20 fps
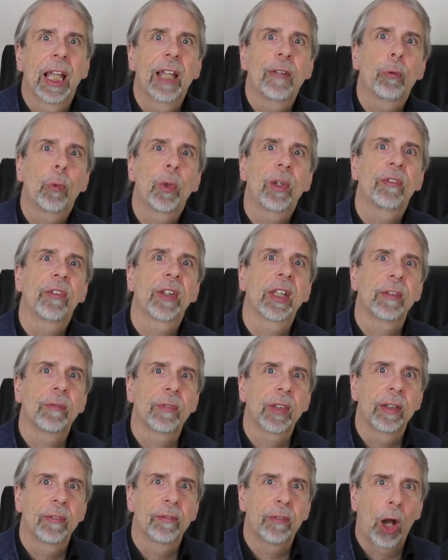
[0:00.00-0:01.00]
If we
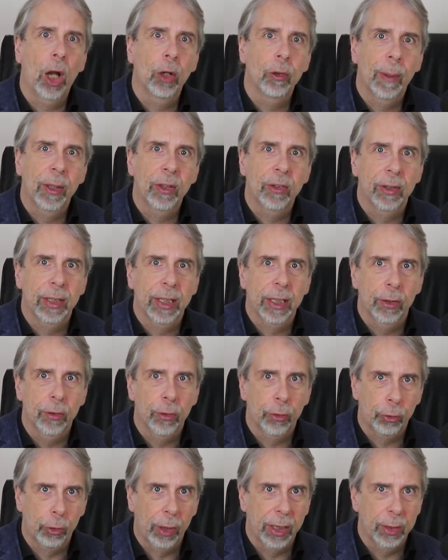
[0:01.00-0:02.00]
think the environmentally
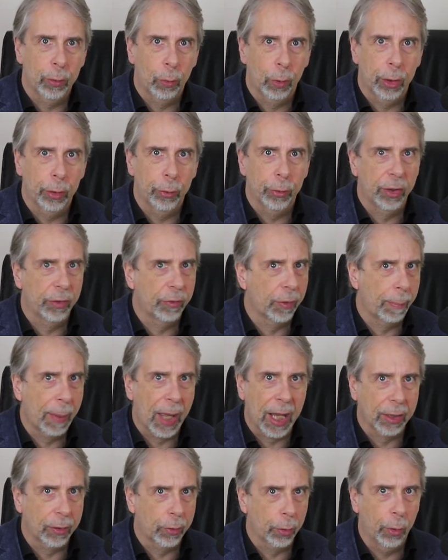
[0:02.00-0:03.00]
constrained world is the
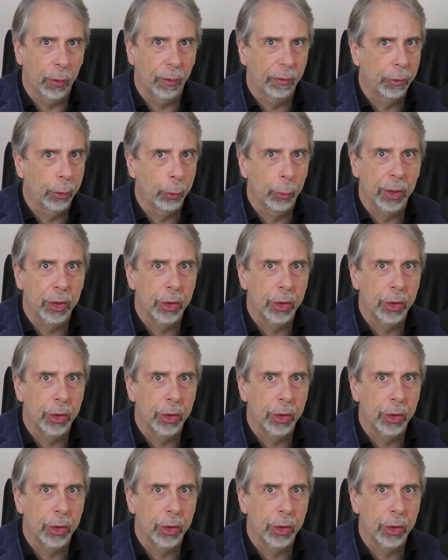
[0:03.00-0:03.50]
back door through